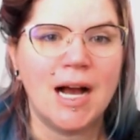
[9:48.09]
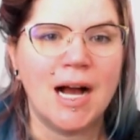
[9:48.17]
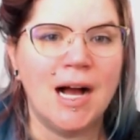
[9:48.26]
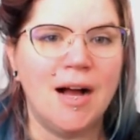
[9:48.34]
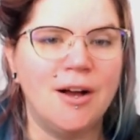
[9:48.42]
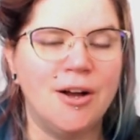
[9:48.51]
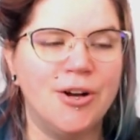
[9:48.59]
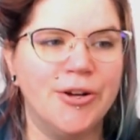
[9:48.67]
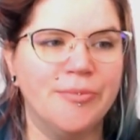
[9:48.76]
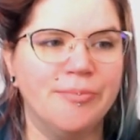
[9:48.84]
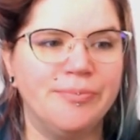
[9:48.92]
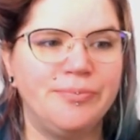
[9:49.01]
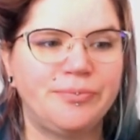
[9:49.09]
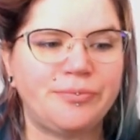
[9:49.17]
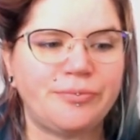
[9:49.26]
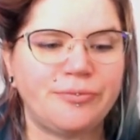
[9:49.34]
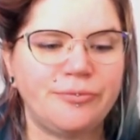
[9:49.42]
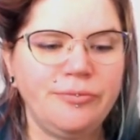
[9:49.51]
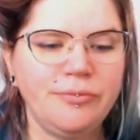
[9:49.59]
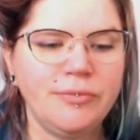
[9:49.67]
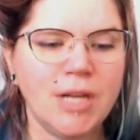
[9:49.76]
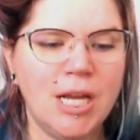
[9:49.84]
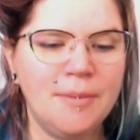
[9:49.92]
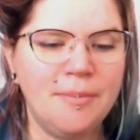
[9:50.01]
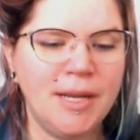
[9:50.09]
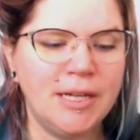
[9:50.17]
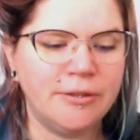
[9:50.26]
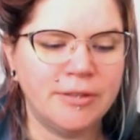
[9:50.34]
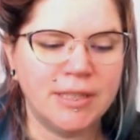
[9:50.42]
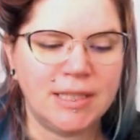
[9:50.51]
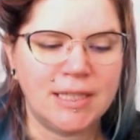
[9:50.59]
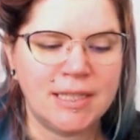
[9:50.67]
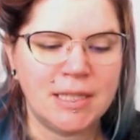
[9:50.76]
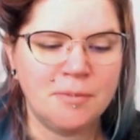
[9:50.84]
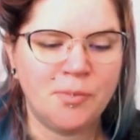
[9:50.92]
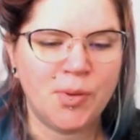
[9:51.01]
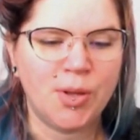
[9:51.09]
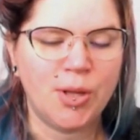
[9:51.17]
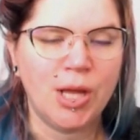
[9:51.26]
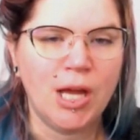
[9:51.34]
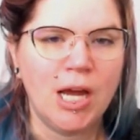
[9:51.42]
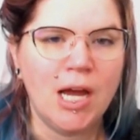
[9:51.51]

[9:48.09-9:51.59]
It made it really simple.